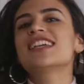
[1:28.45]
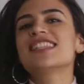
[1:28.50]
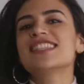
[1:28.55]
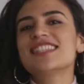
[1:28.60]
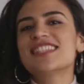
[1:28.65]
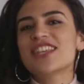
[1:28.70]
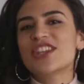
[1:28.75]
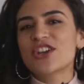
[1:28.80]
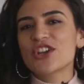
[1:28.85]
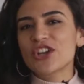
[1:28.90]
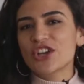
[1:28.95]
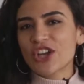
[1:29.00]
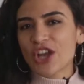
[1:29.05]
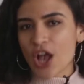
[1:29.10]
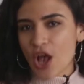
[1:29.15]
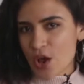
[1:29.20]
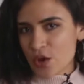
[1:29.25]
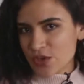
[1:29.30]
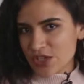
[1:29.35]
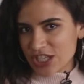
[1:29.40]
Consider
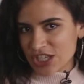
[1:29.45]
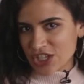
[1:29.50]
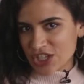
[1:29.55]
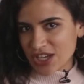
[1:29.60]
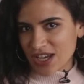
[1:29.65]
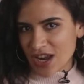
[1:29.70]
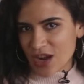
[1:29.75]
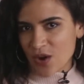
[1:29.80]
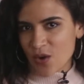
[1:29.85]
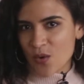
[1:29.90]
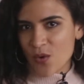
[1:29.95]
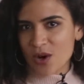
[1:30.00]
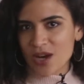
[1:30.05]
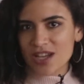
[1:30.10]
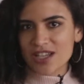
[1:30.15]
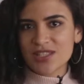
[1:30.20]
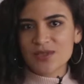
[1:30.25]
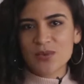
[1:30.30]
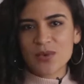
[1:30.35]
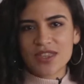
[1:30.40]
co-teaching a
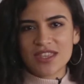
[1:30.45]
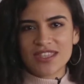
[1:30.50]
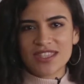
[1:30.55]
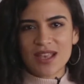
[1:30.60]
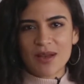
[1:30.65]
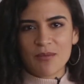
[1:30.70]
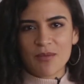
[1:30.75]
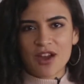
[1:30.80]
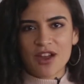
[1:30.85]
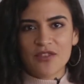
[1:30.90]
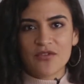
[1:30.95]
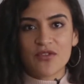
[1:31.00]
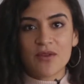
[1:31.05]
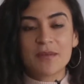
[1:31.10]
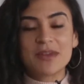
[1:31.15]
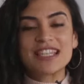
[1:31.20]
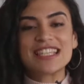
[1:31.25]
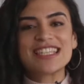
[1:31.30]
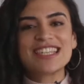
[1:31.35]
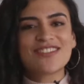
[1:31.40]
course with someone from
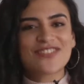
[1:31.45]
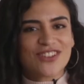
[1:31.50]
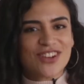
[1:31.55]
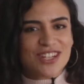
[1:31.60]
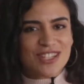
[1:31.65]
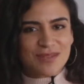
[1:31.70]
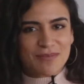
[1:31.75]
a different